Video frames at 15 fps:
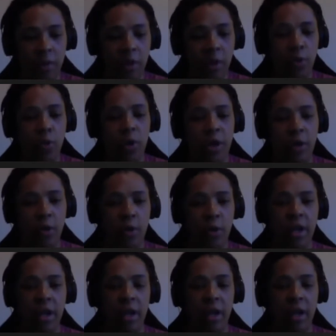but one
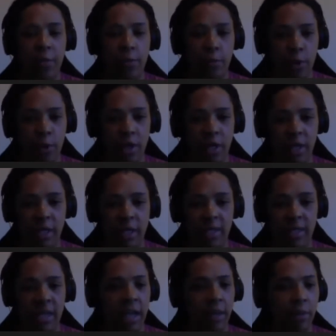where everyone
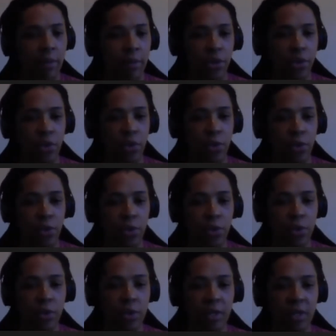is able
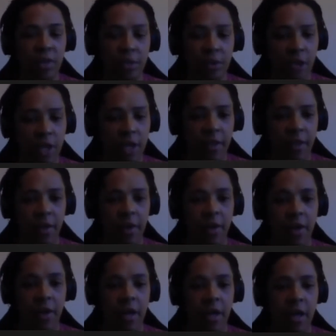to live
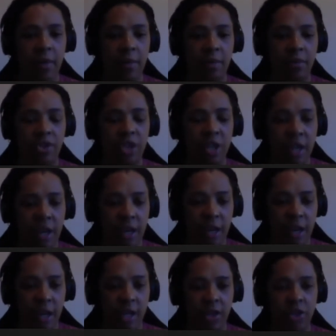together, share
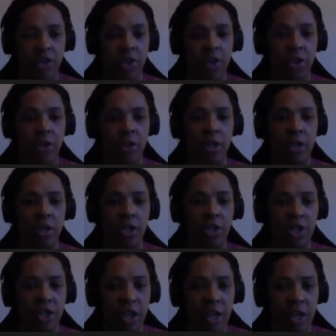culture,
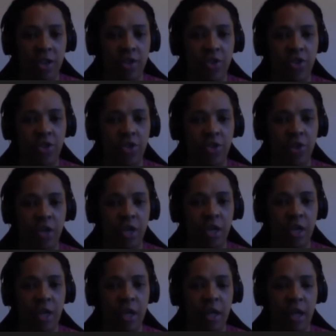share history,